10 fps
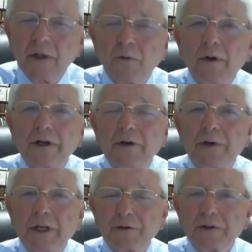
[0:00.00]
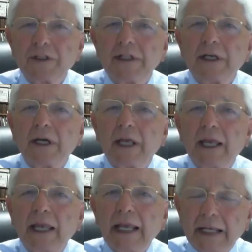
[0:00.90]
What are you interested
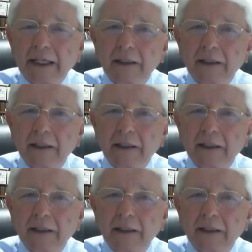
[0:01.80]
in?